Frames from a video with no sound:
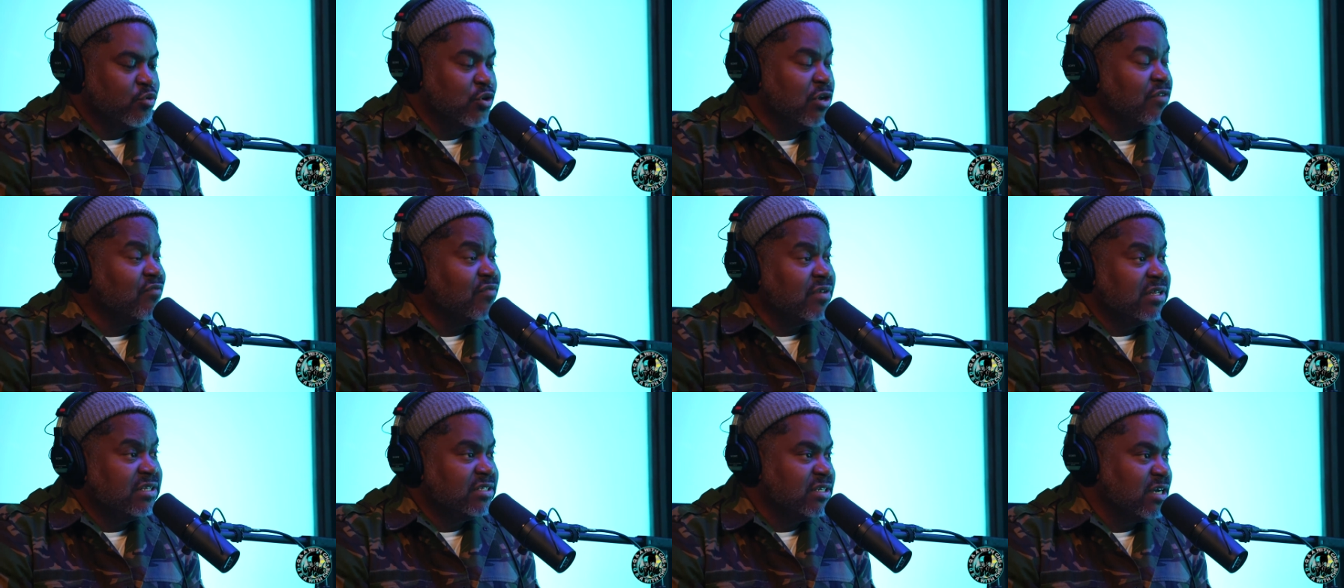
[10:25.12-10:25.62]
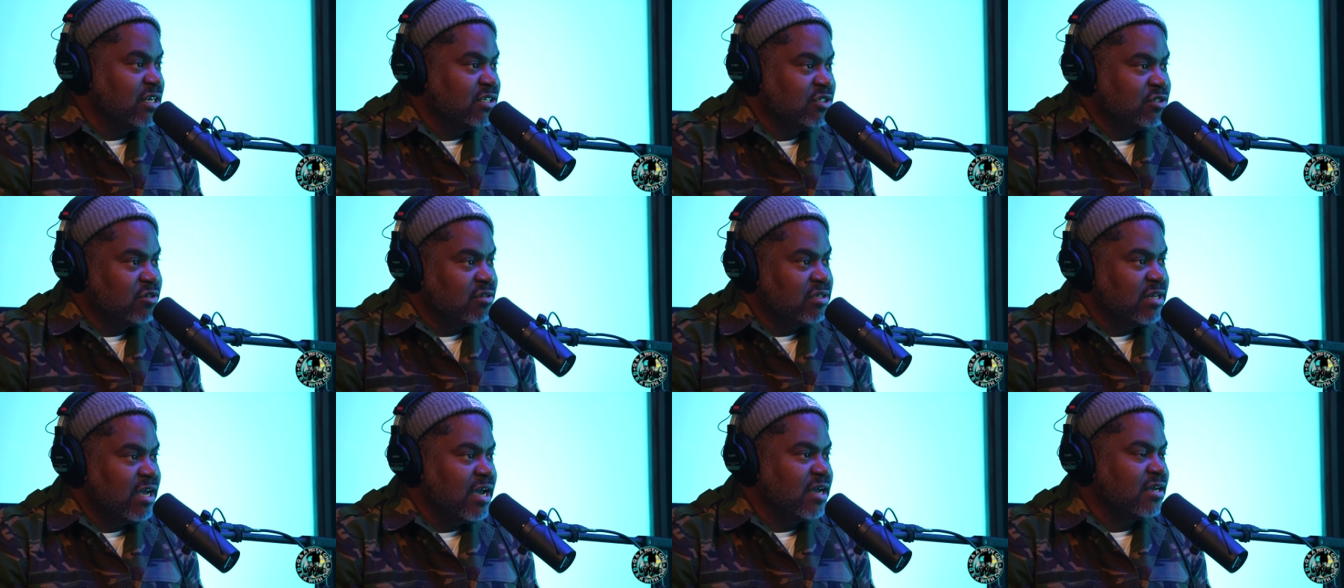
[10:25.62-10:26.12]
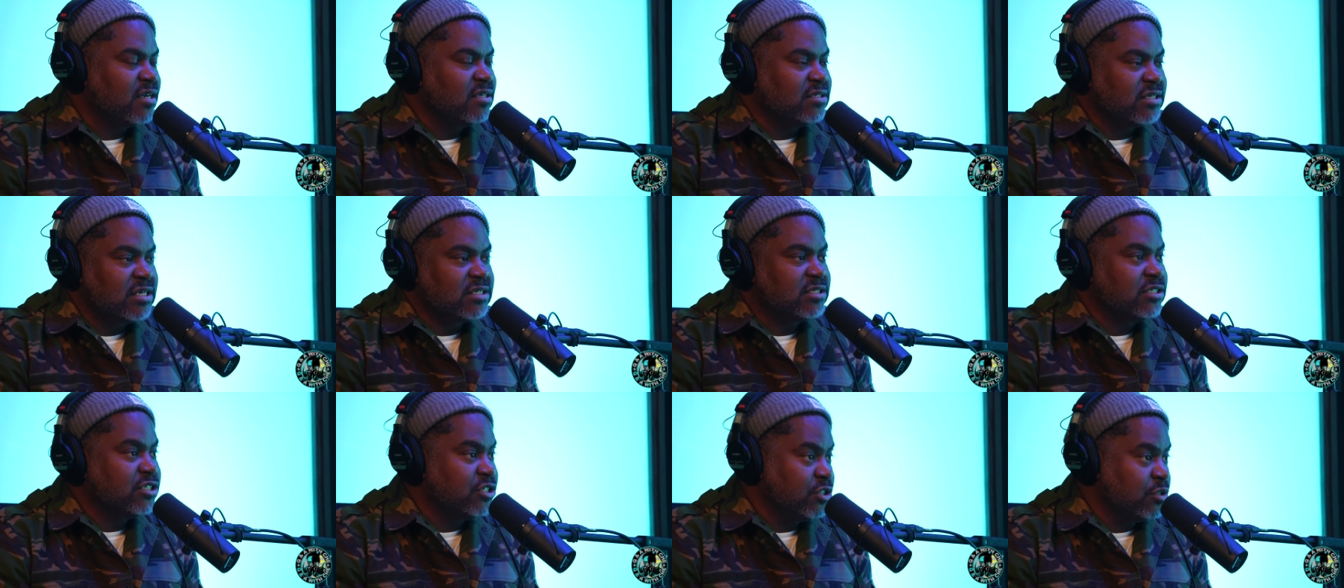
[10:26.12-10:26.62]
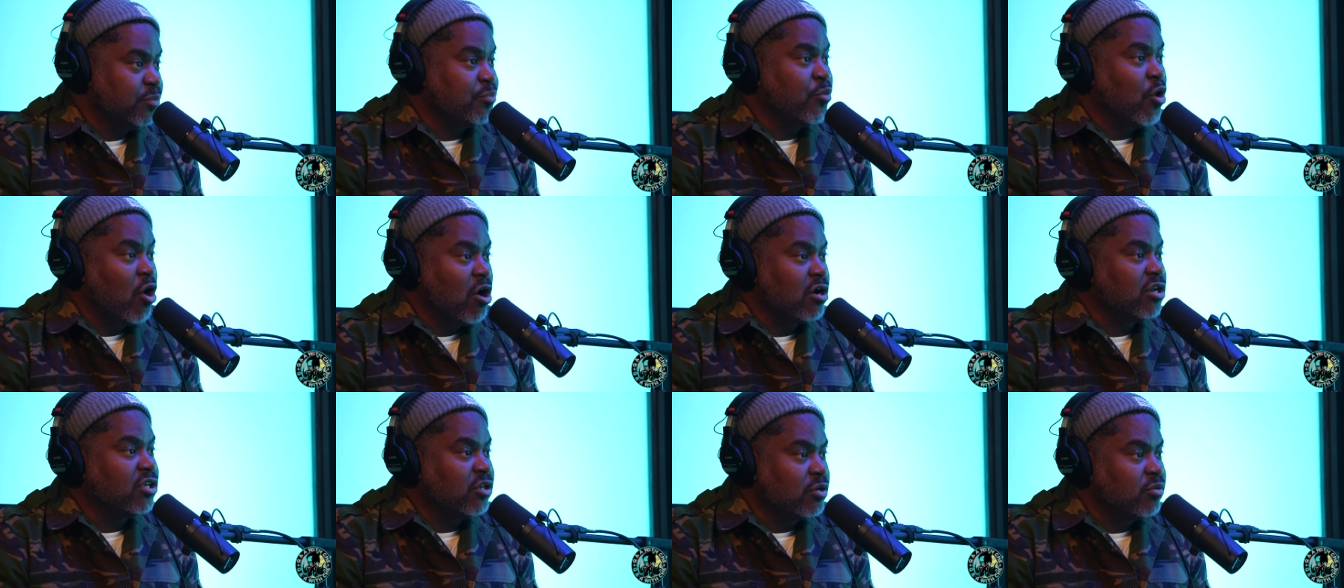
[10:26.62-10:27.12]
briefly touch on that because that's just a
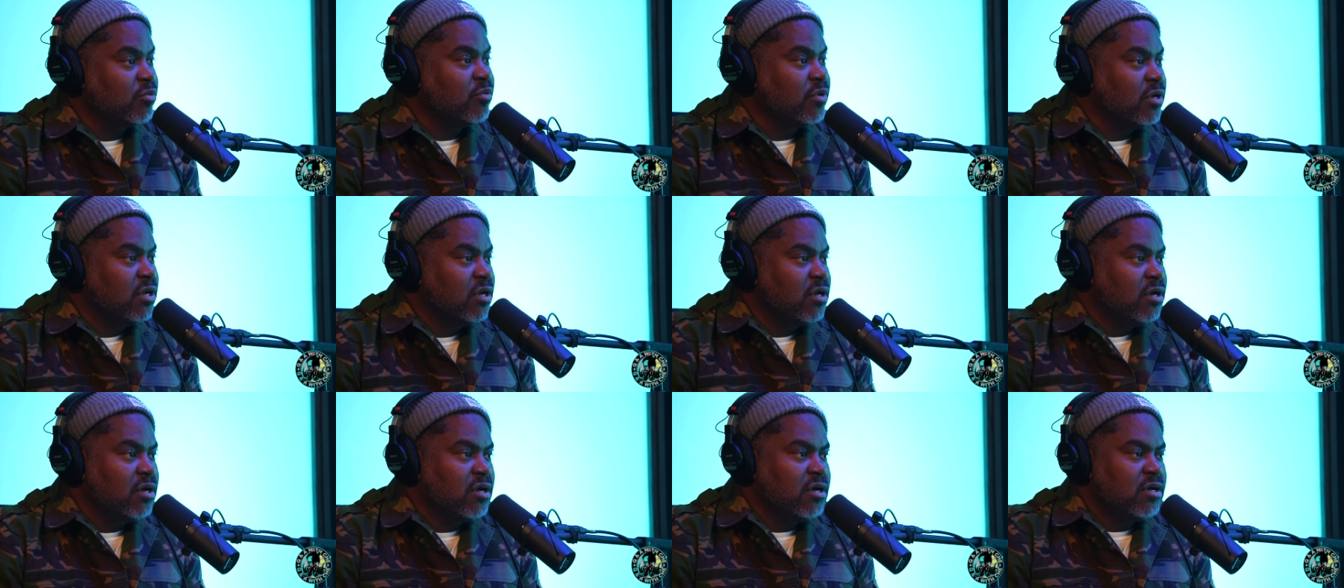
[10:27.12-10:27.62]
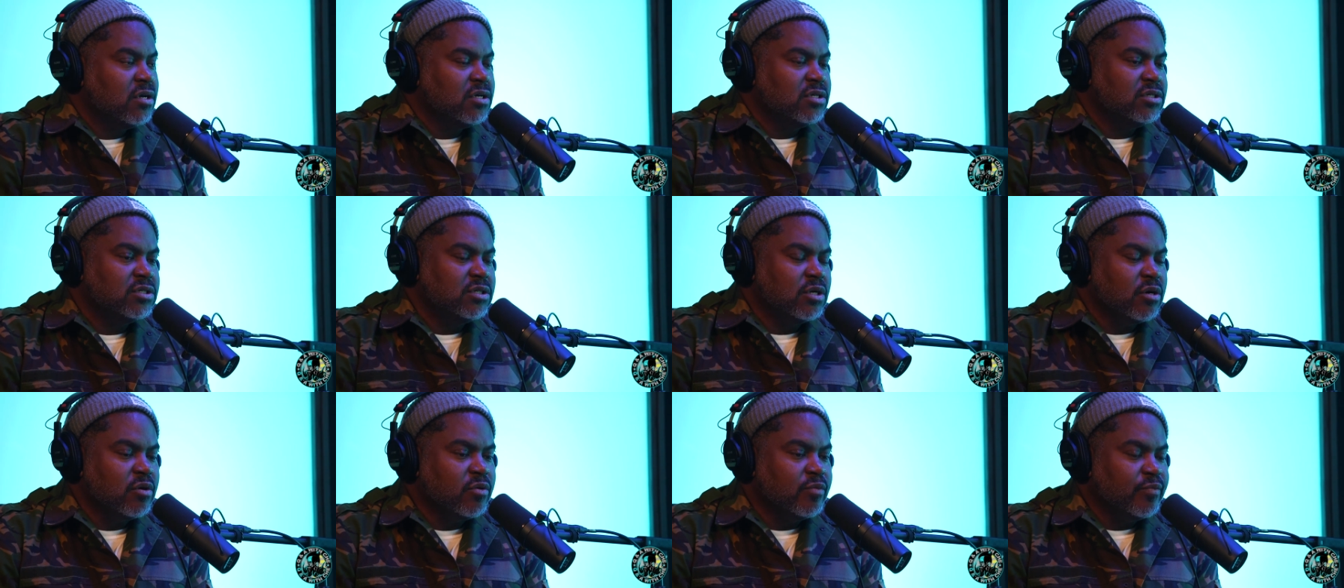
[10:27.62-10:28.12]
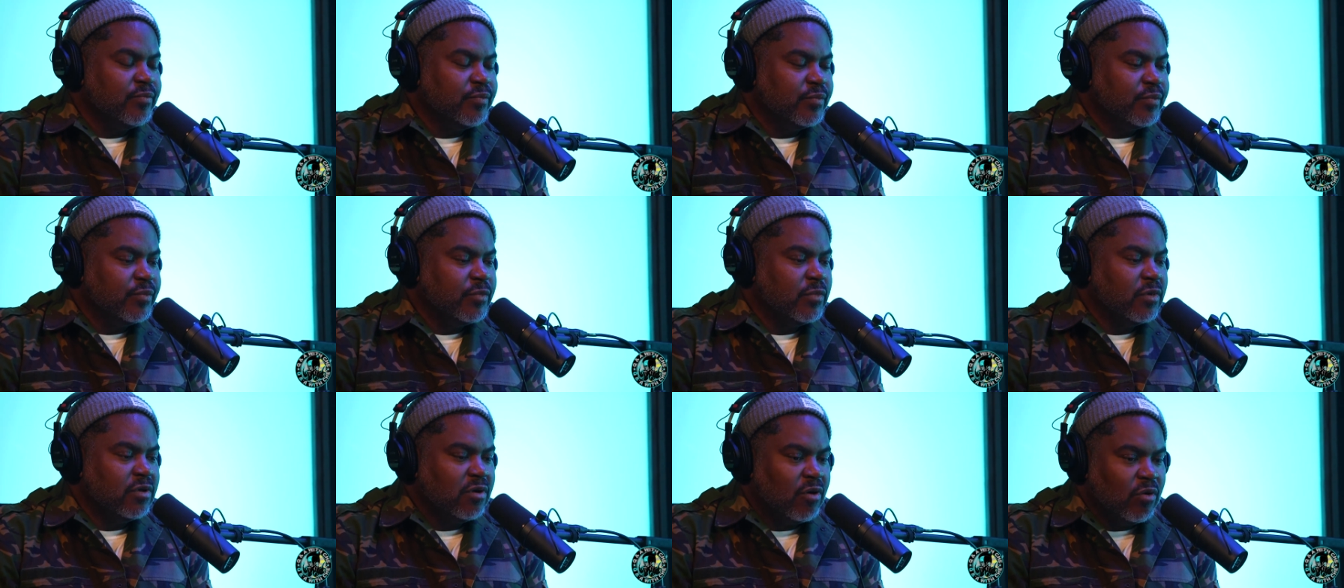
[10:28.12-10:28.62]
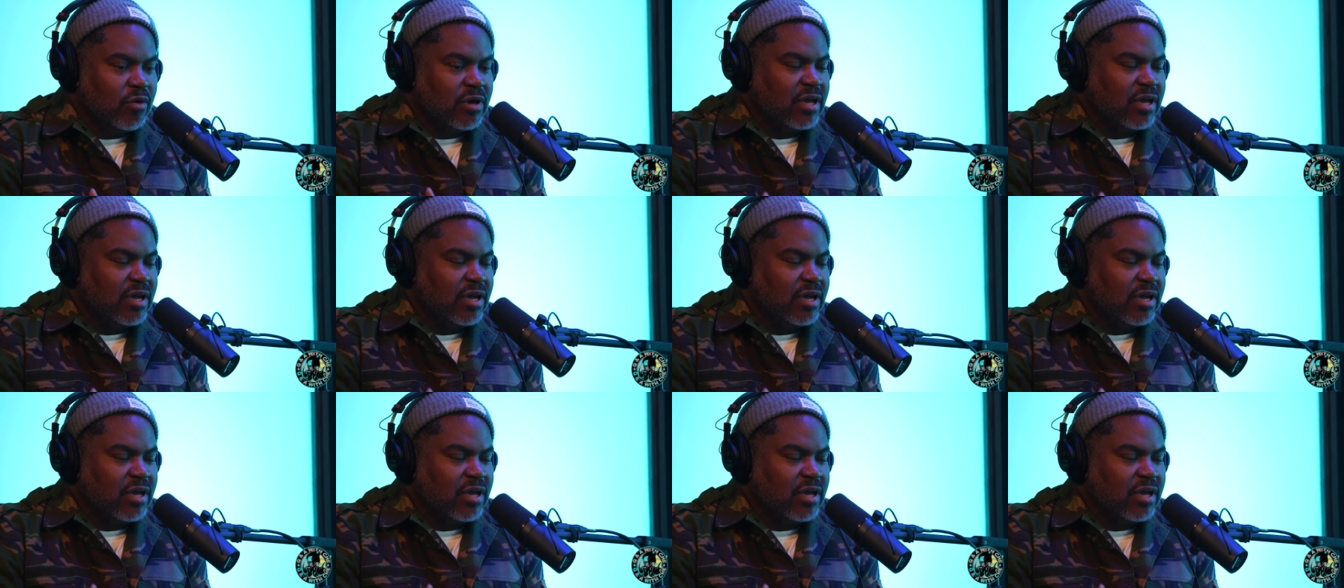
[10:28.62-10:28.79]
part of you. Right. So yeah, okay.